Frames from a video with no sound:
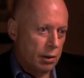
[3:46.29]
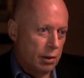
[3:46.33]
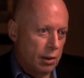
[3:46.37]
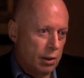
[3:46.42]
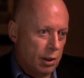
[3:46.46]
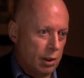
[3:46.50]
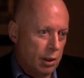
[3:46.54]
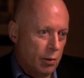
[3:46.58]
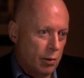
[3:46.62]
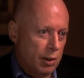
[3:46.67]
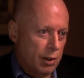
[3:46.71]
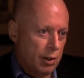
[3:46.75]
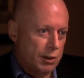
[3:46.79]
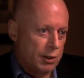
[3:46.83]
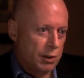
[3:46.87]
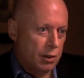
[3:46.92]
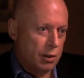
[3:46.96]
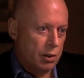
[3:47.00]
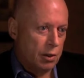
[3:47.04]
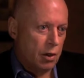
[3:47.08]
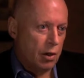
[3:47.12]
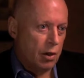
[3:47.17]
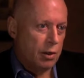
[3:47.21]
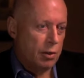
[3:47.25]
In other words, a
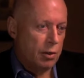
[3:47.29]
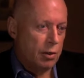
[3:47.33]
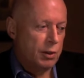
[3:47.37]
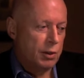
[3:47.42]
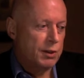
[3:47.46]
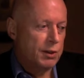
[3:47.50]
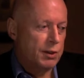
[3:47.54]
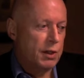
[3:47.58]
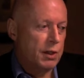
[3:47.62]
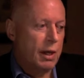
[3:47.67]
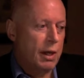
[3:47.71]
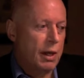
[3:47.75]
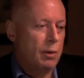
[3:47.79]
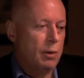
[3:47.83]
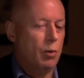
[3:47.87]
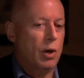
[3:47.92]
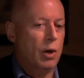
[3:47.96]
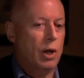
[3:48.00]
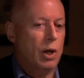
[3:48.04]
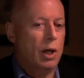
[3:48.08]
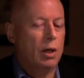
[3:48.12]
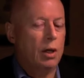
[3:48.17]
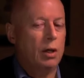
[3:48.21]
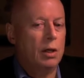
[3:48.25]
God who would say,
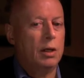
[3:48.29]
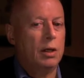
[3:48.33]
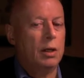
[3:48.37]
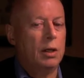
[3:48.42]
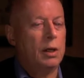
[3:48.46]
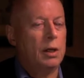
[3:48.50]
well,